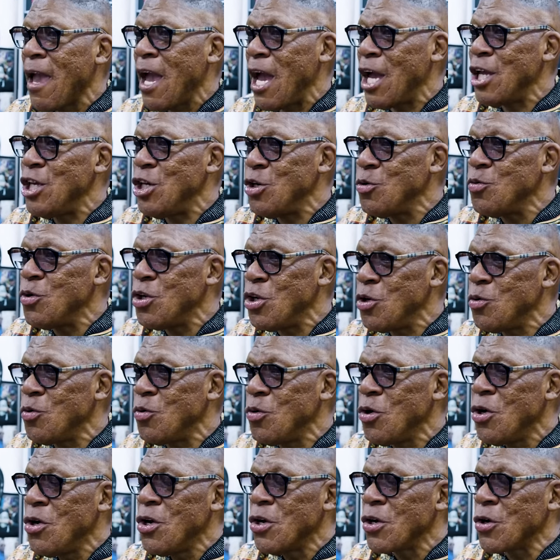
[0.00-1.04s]
and you
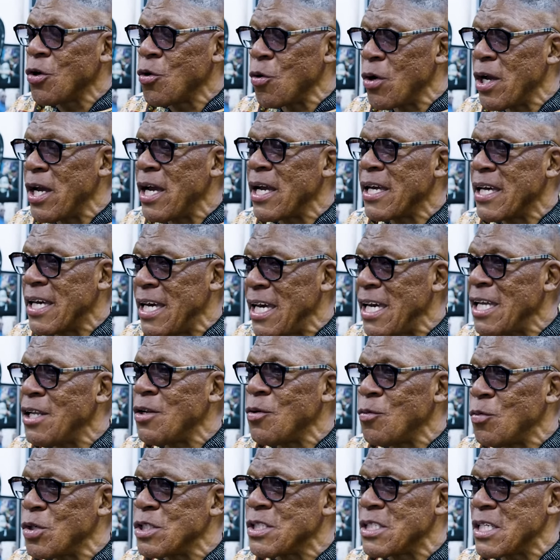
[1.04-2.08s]
knew Greg
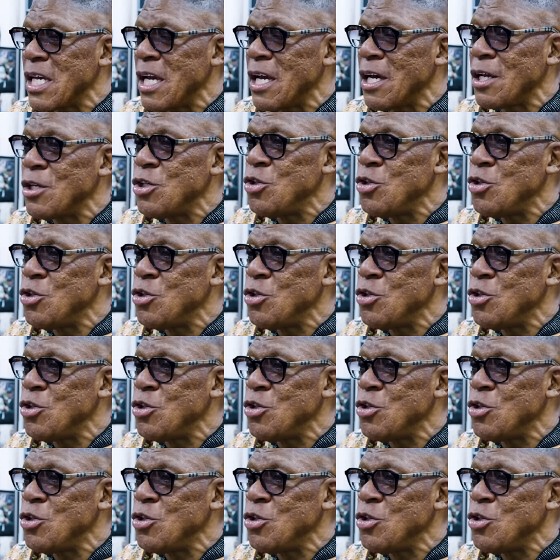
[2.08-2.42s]
Kading was there.